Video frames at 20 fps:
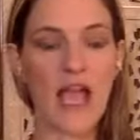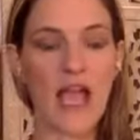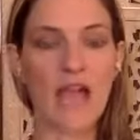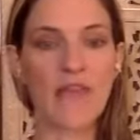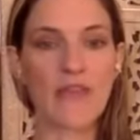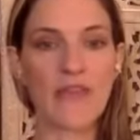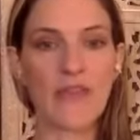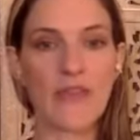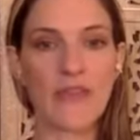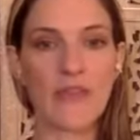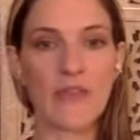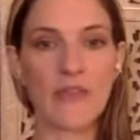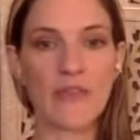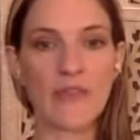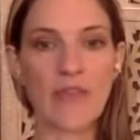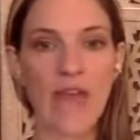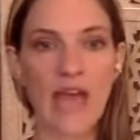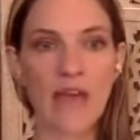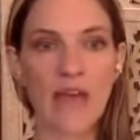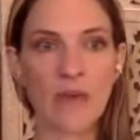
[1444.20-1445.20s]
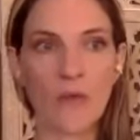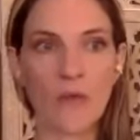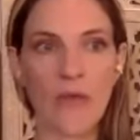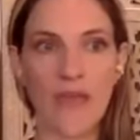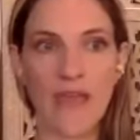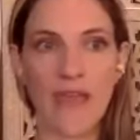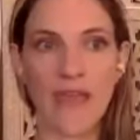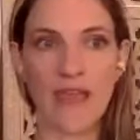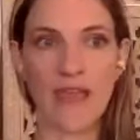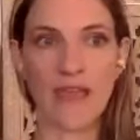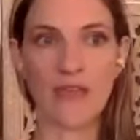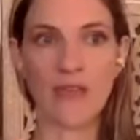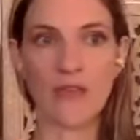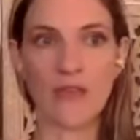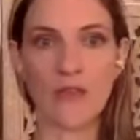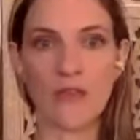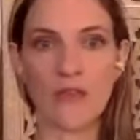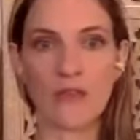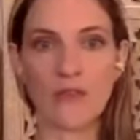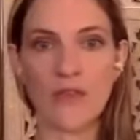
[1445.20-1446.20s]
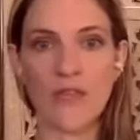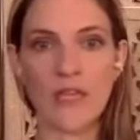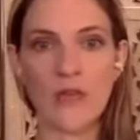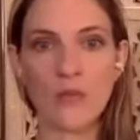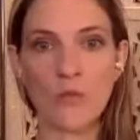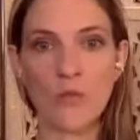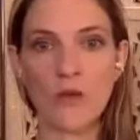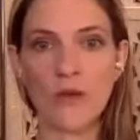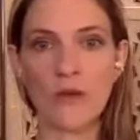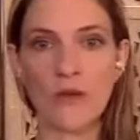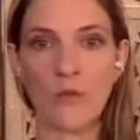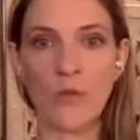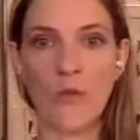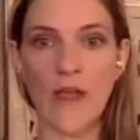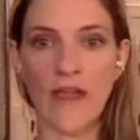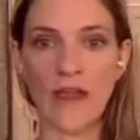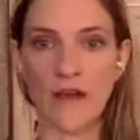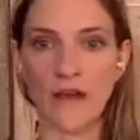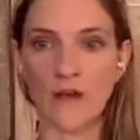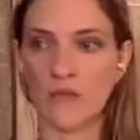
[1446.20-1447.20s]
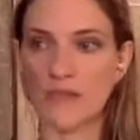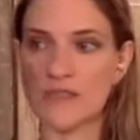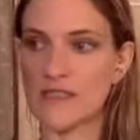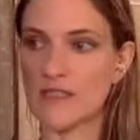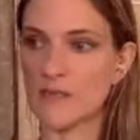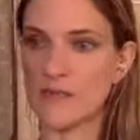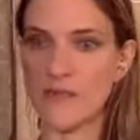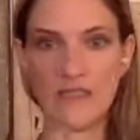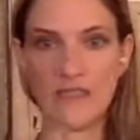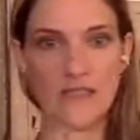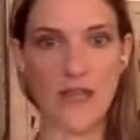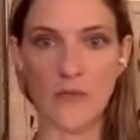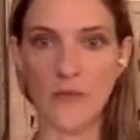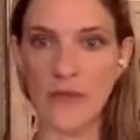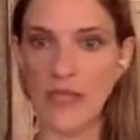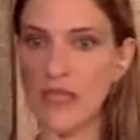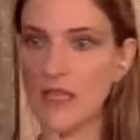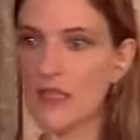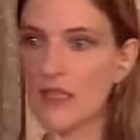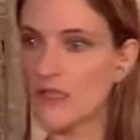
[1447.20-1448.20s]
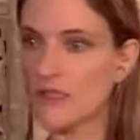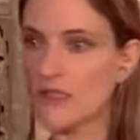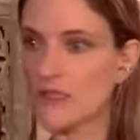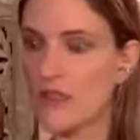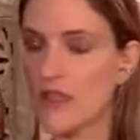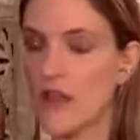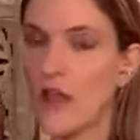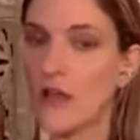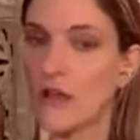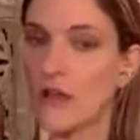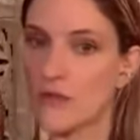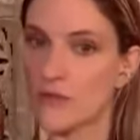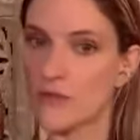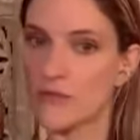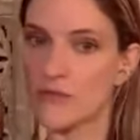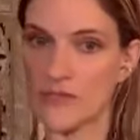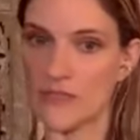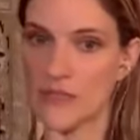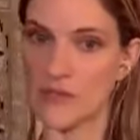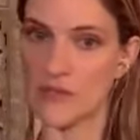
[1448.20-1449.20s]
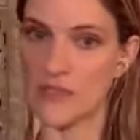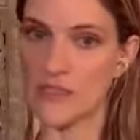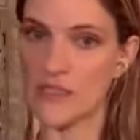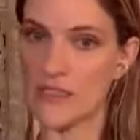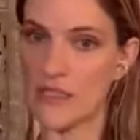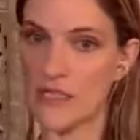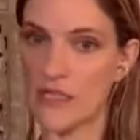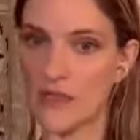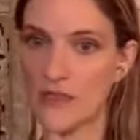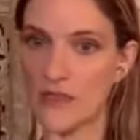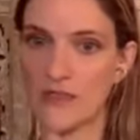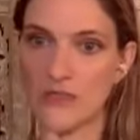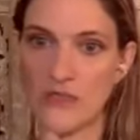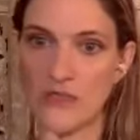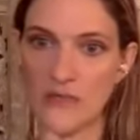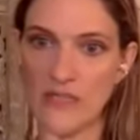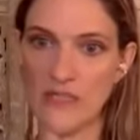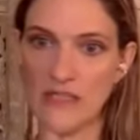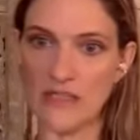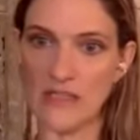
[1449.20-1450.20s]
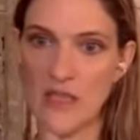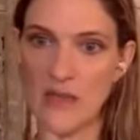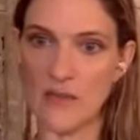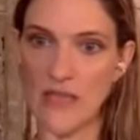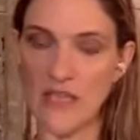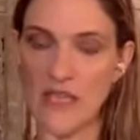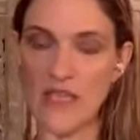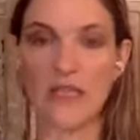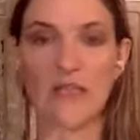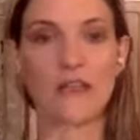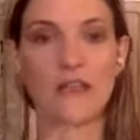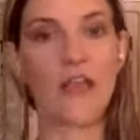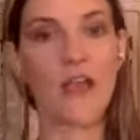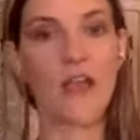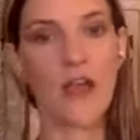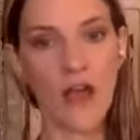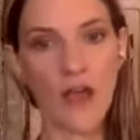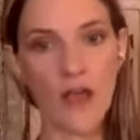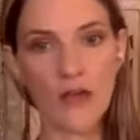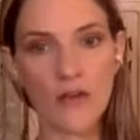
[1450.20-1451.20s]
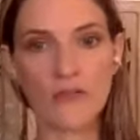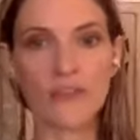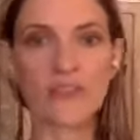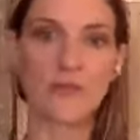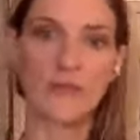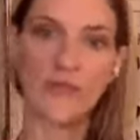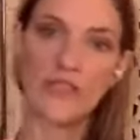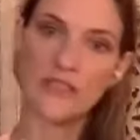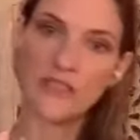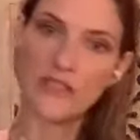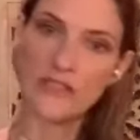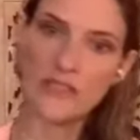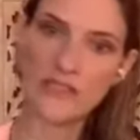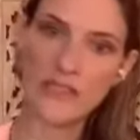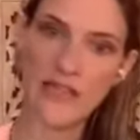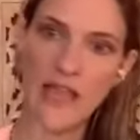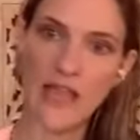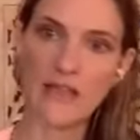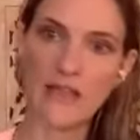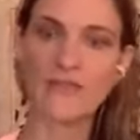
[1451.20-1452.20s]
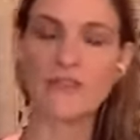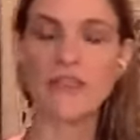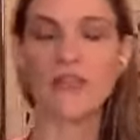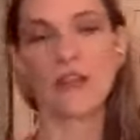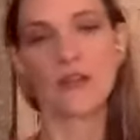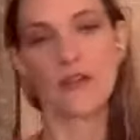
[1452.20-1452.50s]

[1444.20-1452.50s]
And then that way, then we're aware when something's coming in. Oh, something's here. Something's coming in. Oh, something just left.